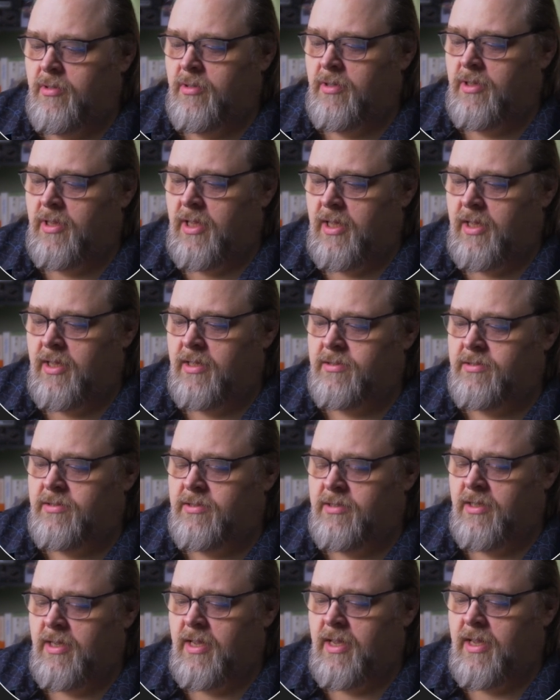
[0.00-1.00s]

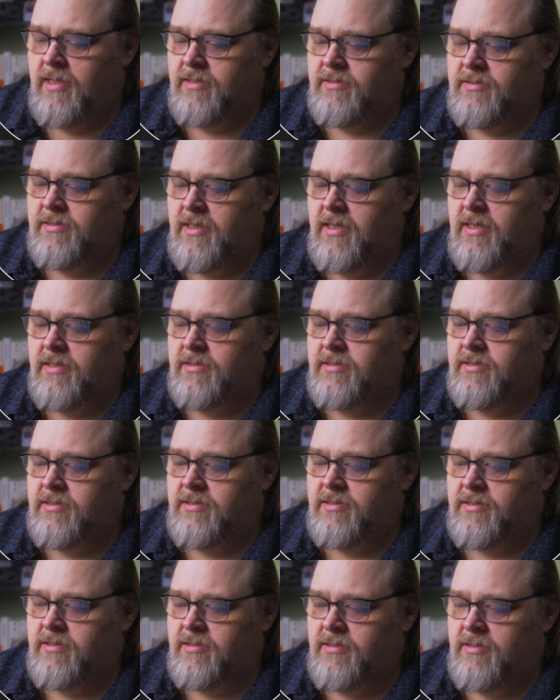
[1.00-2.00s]
client
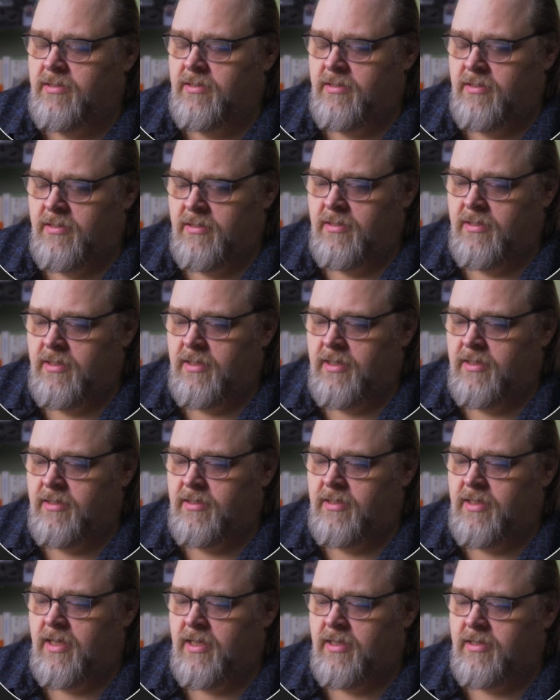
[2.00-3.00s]
assets
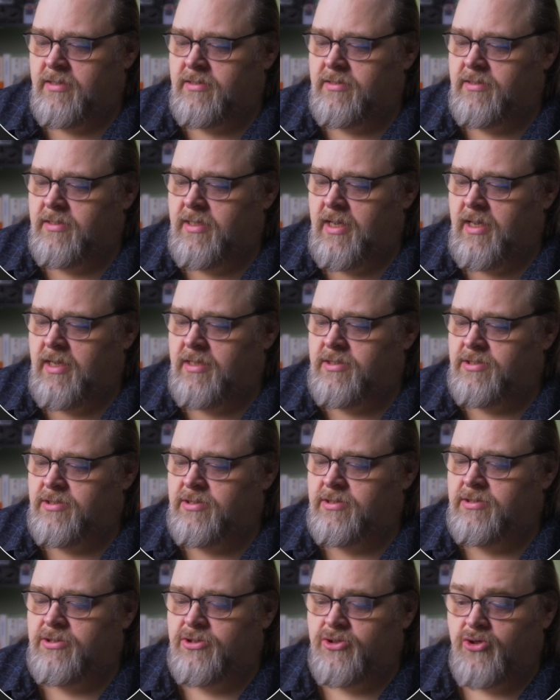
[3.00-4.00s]
index
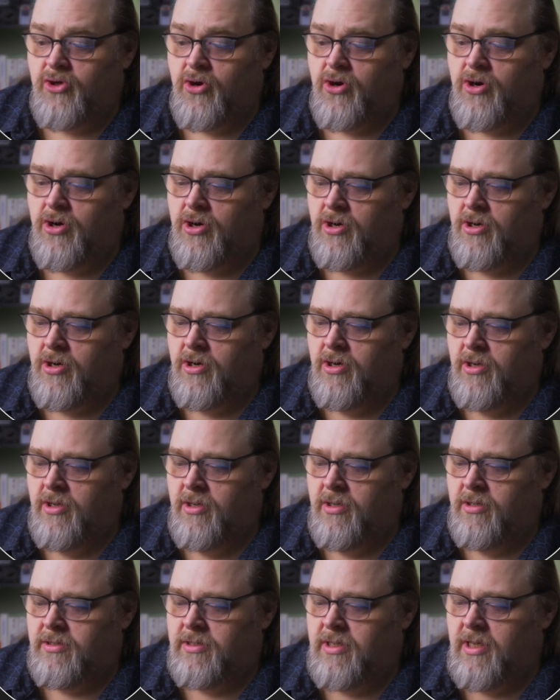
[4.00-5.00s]
dash star
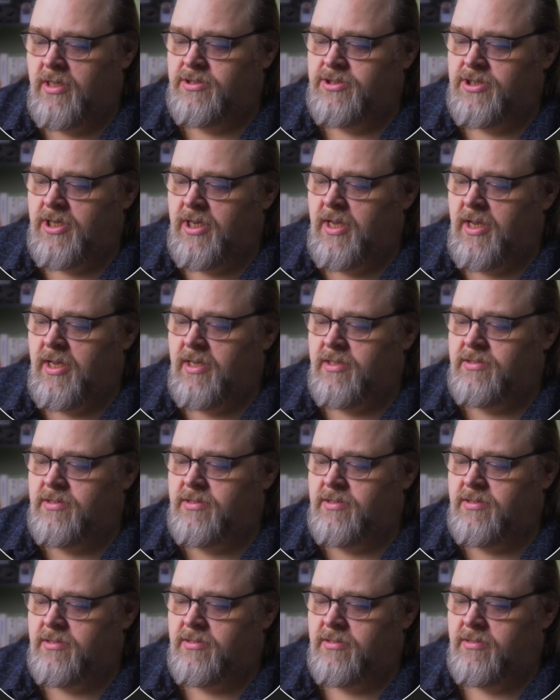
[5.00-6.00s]
dot J
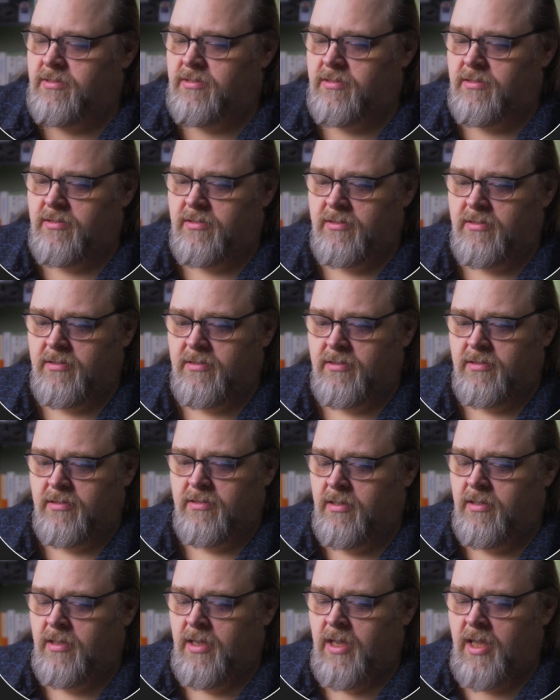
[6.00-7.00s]
S.
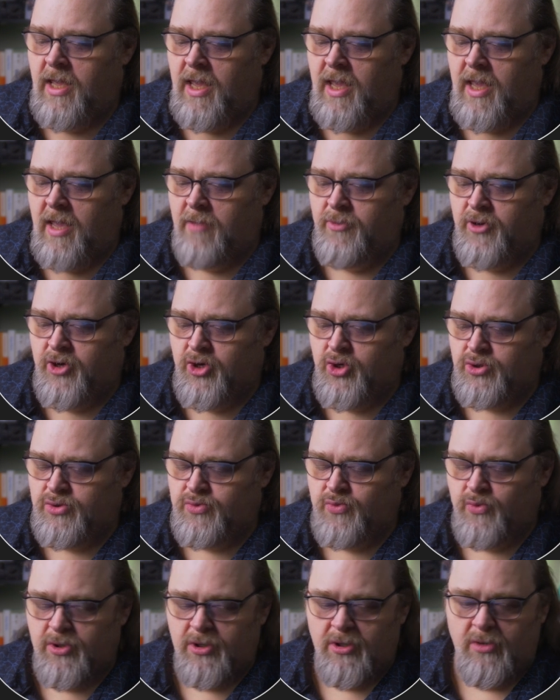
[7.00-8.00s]
And
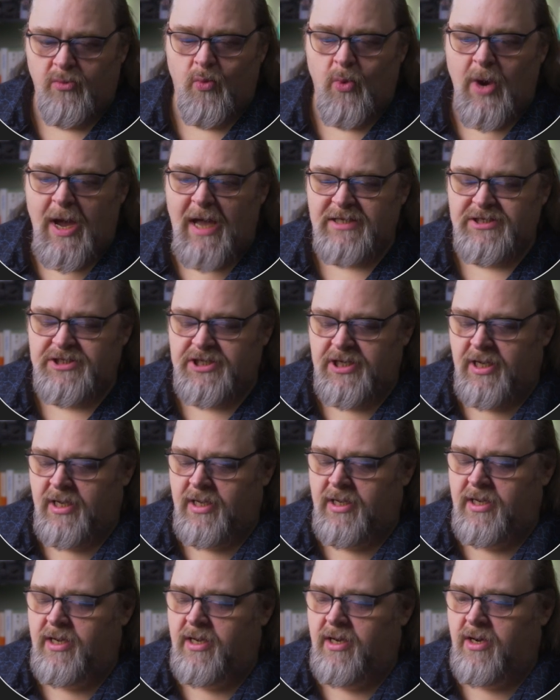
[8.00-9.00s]
because we're watching
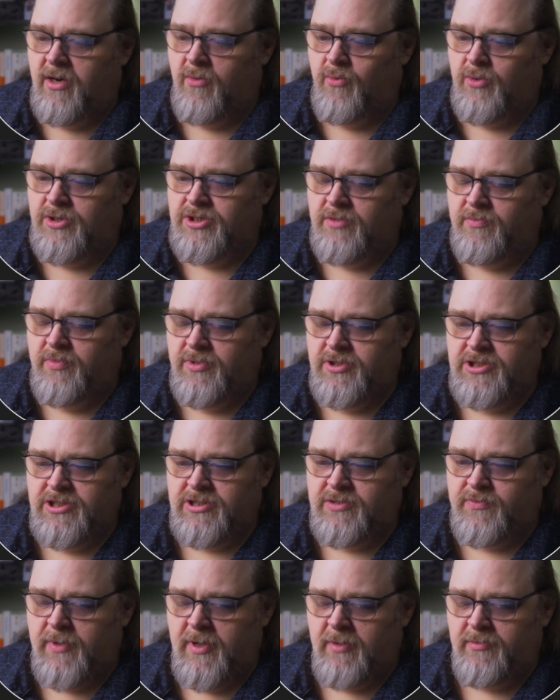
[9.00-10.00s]
it here, we should
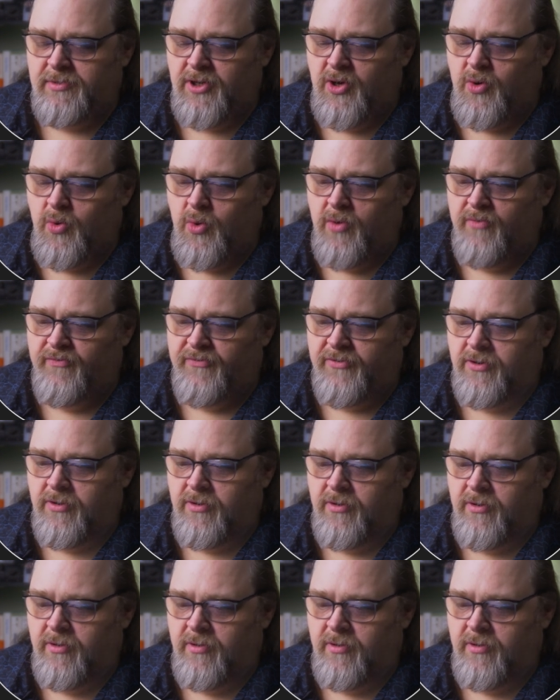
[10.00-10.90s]
just be able to go over